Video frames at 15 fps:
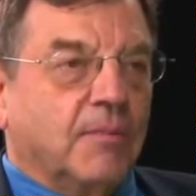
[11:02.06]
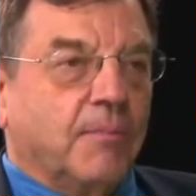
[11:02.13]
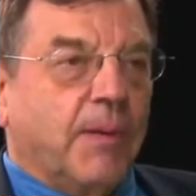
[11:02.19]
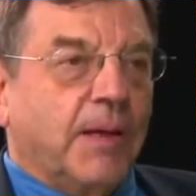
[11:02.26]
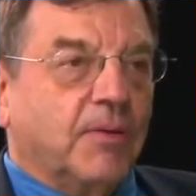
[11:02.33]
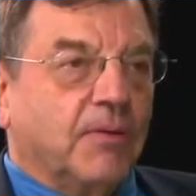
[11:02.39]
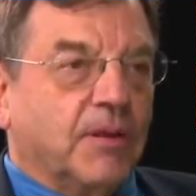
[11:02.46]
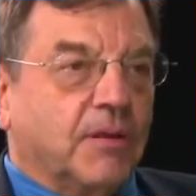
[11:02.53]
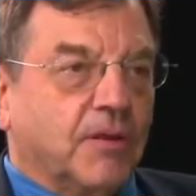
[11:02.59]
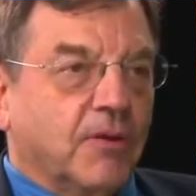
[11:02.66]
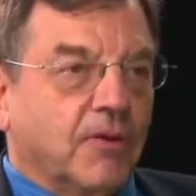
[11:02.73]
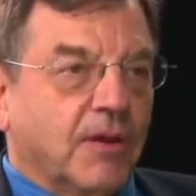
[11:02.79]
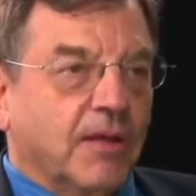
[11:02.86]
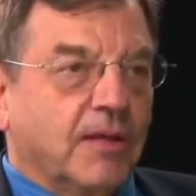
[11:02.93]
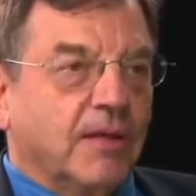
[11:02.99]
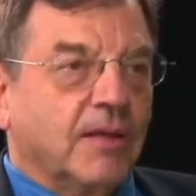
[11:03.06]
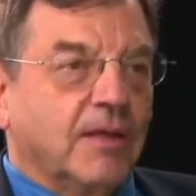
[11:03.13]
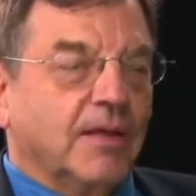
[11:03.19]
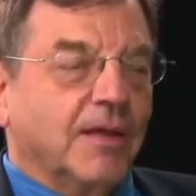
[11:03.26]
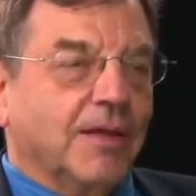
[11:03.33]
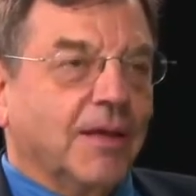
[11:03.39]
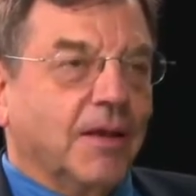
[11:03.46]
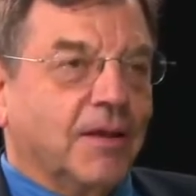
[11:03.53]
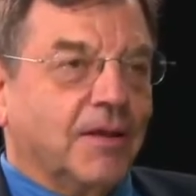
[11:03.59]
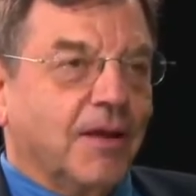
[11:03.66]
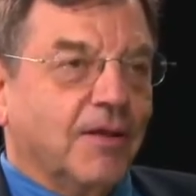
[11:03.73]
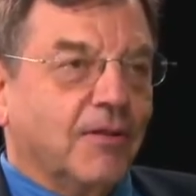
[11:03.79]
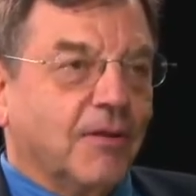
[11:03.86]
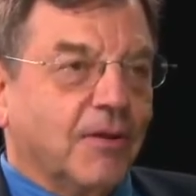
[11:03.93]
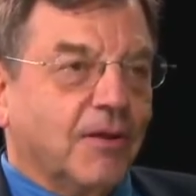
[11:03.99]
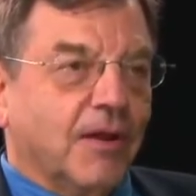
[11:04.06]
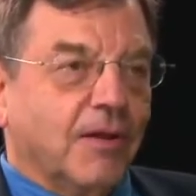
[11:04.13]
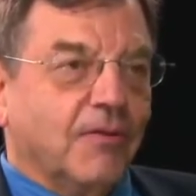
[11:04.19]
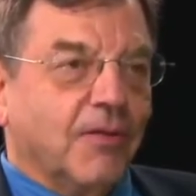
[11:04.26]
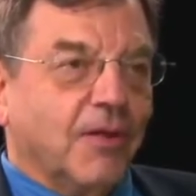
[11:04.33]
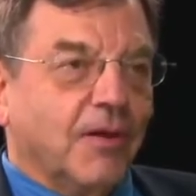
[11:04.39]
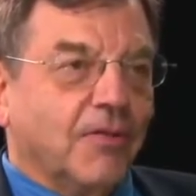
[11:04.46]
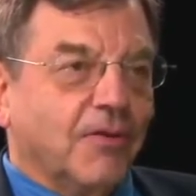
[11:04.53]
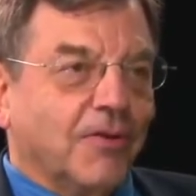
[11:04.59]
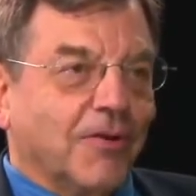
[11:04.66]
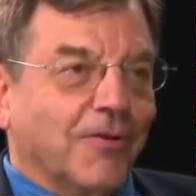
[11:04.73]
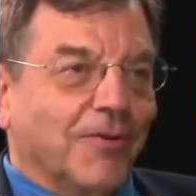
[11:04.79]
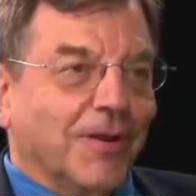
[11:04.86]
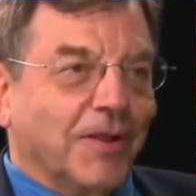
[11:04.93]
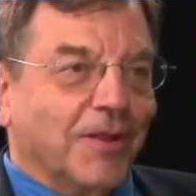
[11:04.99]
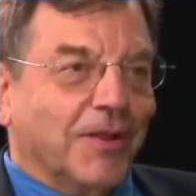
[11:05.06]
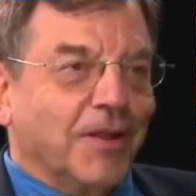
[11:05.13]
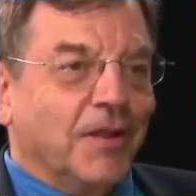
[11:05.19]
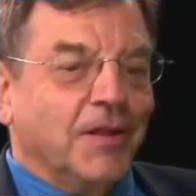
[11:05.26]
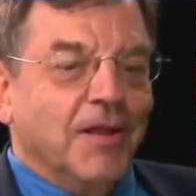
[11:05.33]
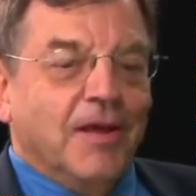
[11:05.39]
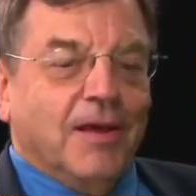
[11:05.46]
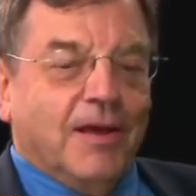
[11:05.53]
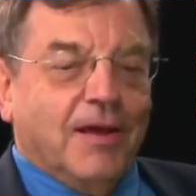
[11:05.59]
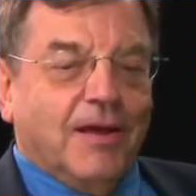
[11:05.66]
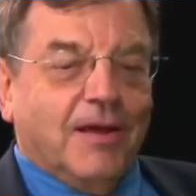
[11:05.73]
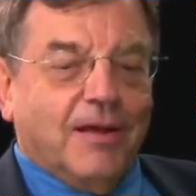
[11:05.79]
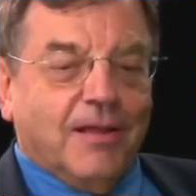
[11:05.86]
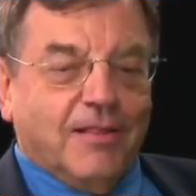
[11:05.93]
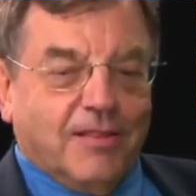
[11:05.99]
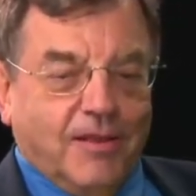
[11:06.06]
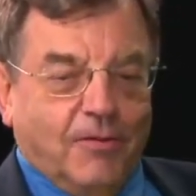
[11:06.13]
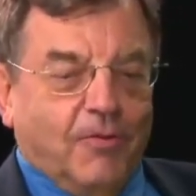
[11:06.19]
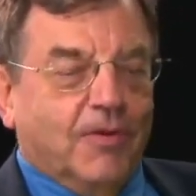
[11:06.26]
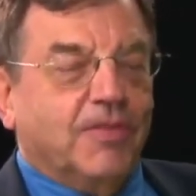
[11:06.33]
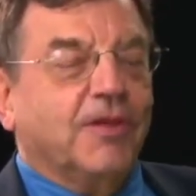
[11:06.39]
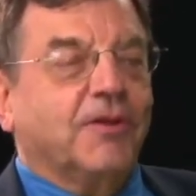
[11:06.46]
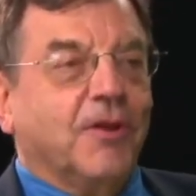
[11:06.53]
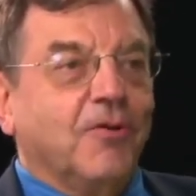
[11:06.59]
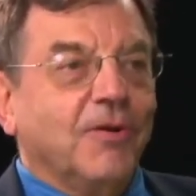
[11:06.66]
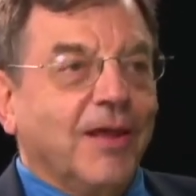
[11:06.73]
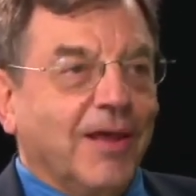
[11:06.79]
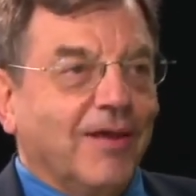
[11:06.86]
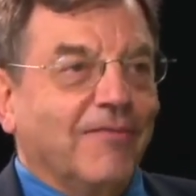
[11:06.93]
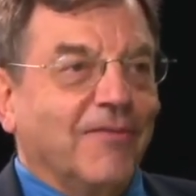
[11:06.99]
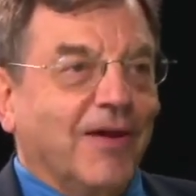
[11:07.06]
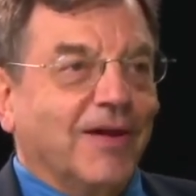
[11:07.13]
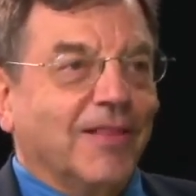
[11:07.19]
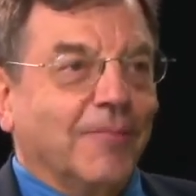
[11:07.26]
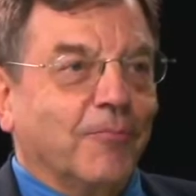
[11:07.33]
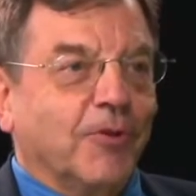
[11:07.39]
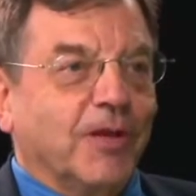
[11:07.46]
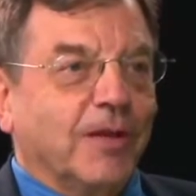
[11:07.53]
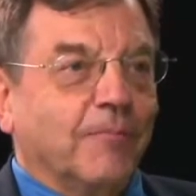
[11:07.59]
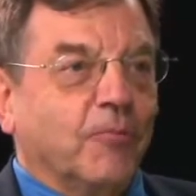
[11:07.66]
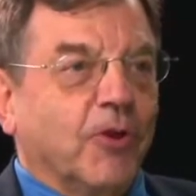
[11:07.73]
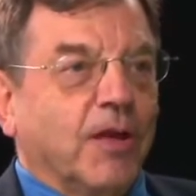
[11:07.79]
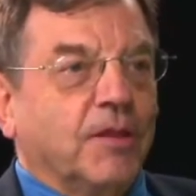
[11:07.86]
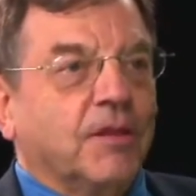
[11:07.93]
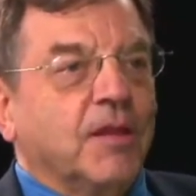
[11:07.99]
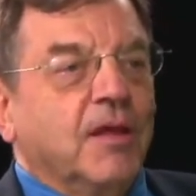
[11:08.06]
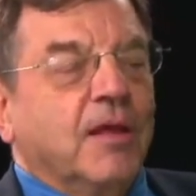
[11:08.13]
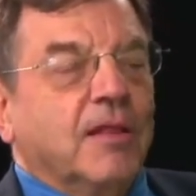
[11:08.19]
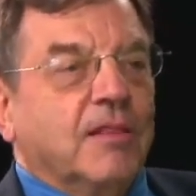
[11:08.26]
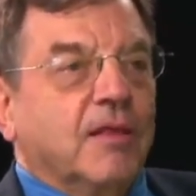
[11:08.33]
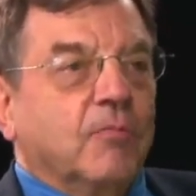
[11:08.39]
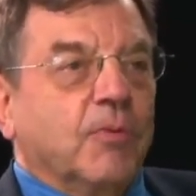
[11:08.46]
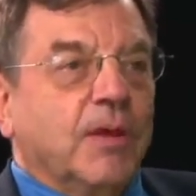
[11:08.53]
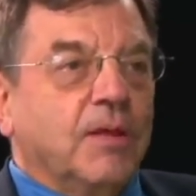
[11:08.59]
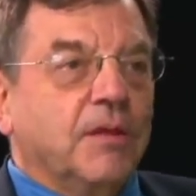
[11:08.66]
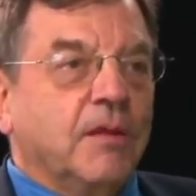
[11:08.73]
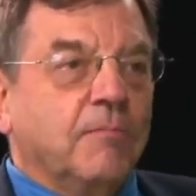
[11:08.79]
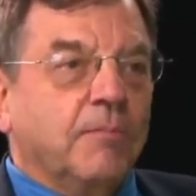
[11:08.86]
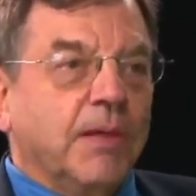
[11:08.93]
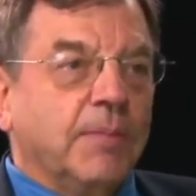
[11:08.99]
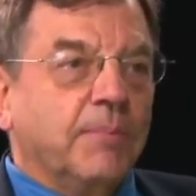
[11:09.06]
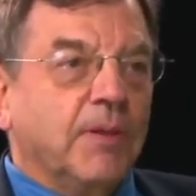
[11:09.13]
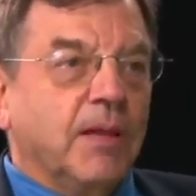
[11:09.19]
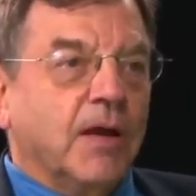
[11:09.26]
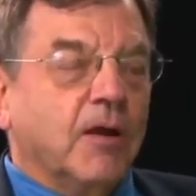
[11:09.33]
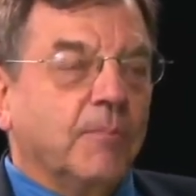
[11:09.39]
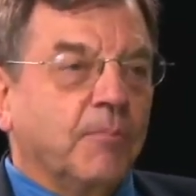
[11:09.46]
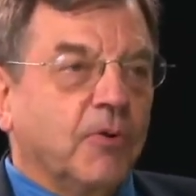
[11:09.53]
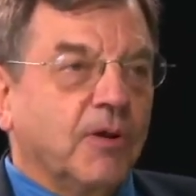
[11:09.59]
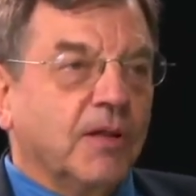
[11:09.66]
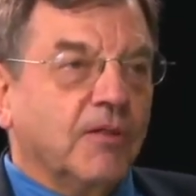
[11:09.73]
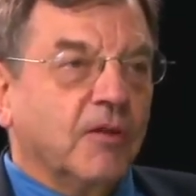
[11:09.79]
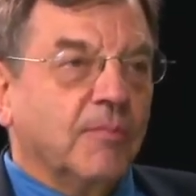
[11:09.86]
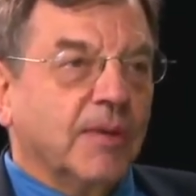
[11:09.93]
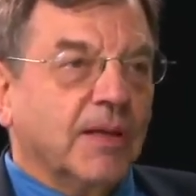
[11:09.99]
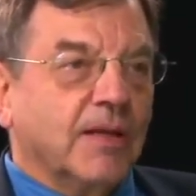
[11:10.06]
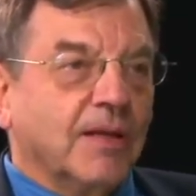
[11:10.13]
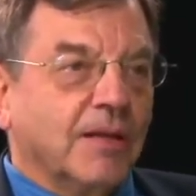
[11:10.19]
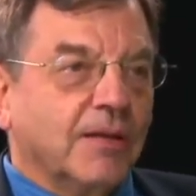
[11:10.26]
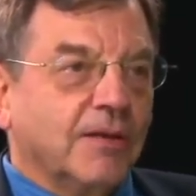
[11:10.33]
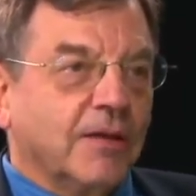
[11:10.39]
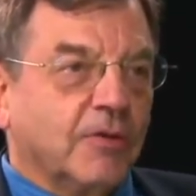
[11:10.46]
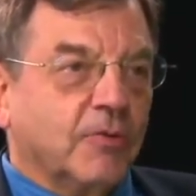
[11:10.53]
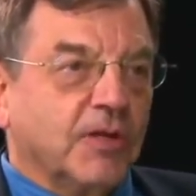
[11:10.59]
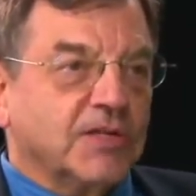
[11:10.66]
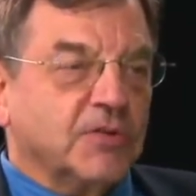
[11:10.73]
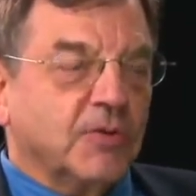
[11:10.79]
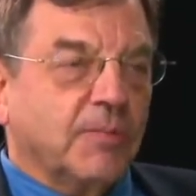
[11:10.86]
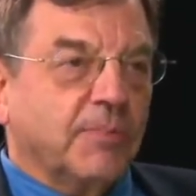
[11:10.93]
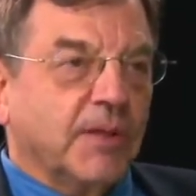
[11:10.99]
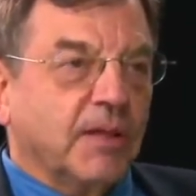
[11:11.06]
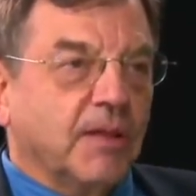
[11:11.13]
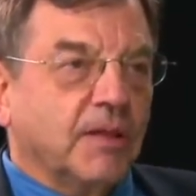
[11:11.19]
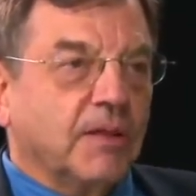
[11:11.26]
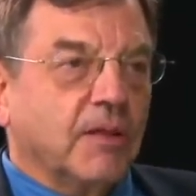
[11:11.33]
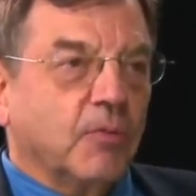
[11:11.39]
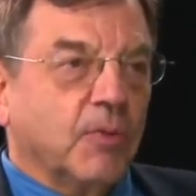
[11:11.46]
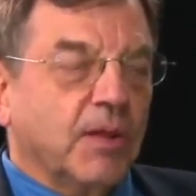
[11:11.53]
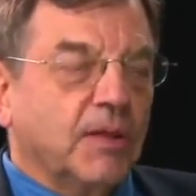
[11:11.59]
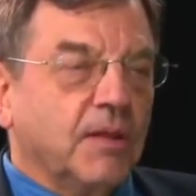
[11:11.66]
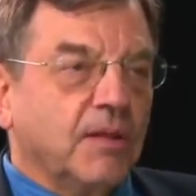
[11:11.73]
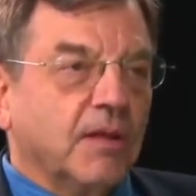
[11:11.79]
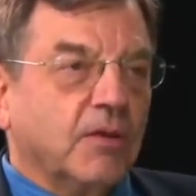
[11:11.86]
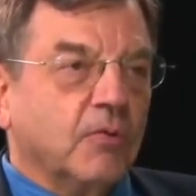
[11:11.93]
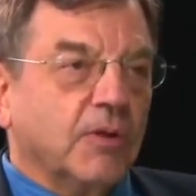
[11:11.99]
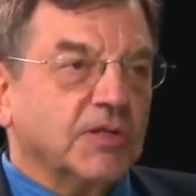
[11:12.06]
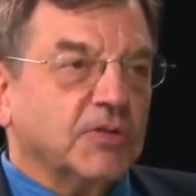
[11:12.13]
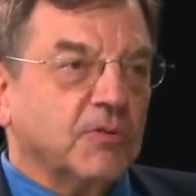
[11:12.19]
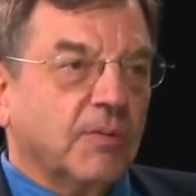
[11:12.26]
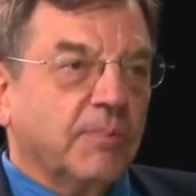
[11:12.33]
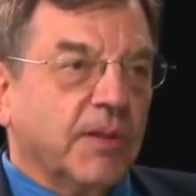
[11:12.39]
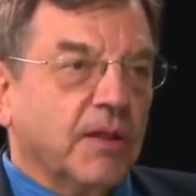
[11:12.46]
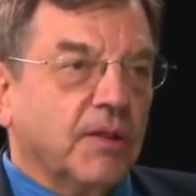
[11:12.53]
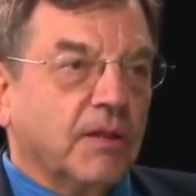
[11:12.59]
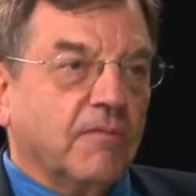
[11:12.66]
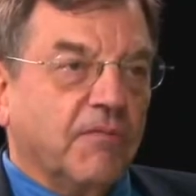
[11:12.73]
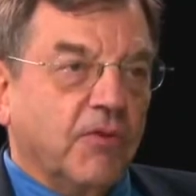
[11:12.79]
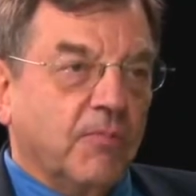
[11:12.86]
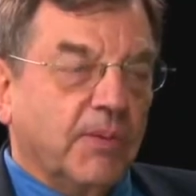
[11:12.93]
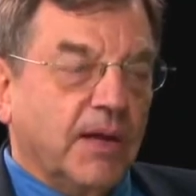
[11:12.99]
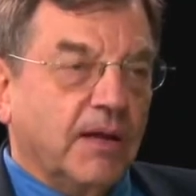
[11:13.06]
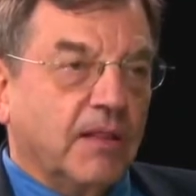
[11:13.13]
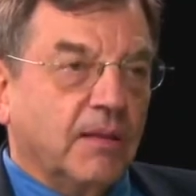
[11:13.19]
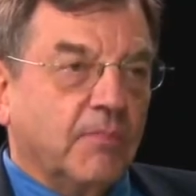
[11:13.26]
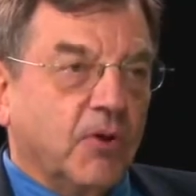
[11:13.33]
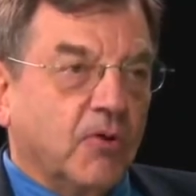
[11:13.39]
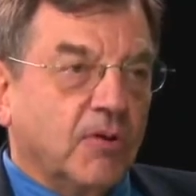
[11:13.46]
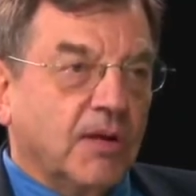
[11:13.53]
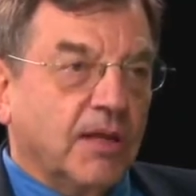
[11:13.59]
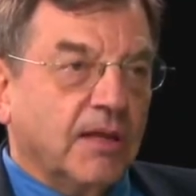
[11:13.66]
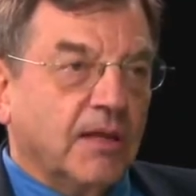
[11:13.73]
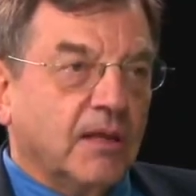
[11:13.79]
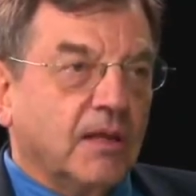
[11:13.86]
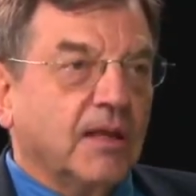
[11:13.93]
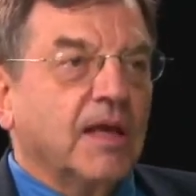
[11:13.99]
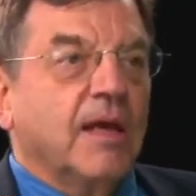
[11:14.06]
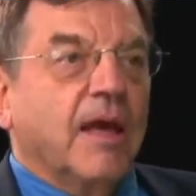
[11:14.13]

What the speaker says: the pound sterling, against other currencies that don't have the printing press? The reason people are putting their money into Treasury bills, the reason the Treasury bills, if you buy them, only yield